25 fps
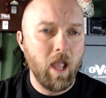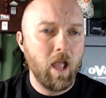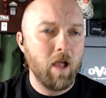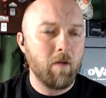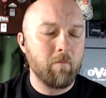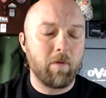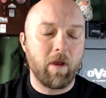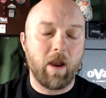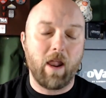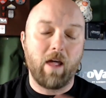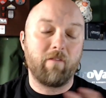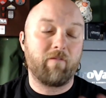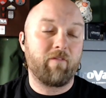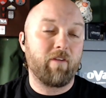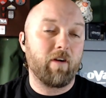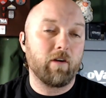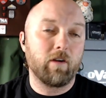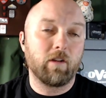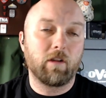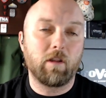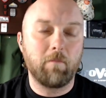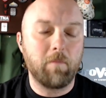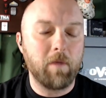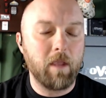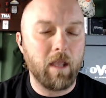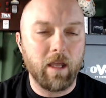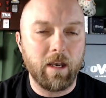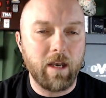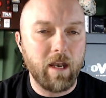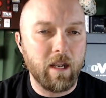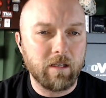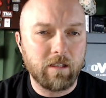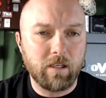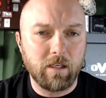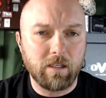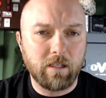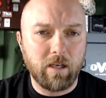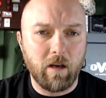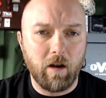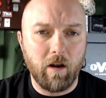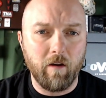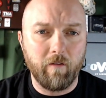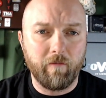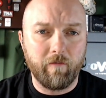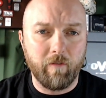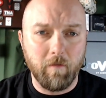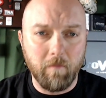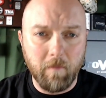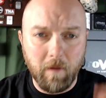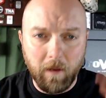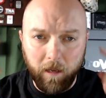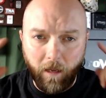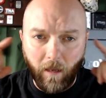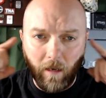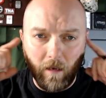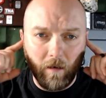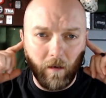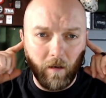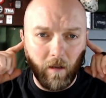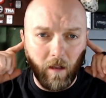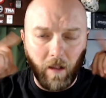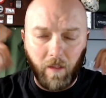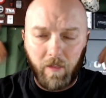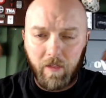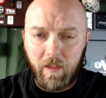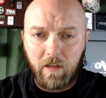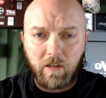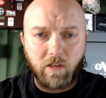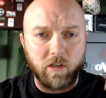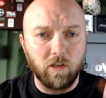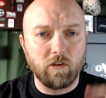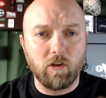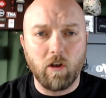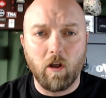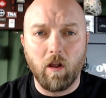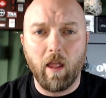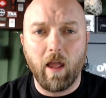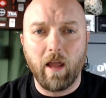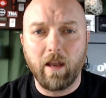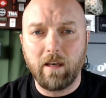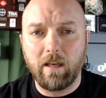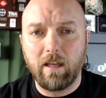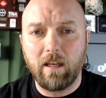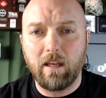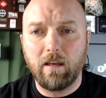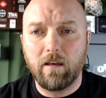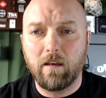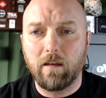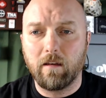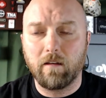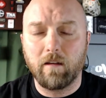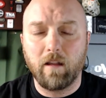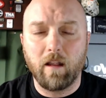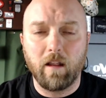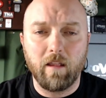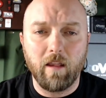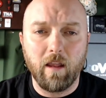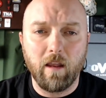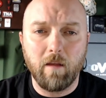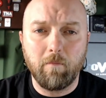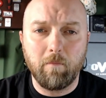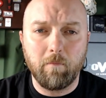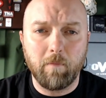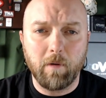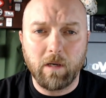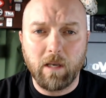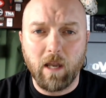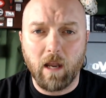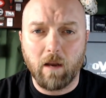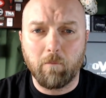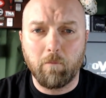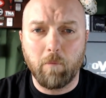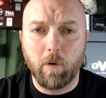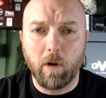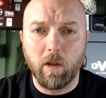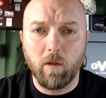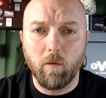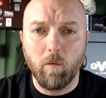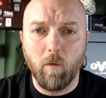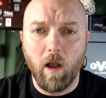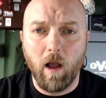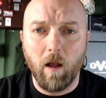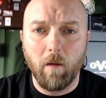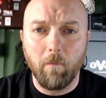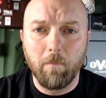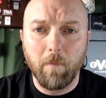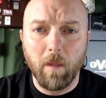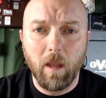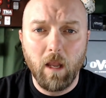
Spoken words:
but I found it to be unnecessary for me, and this is all I need, and they protect pretty well.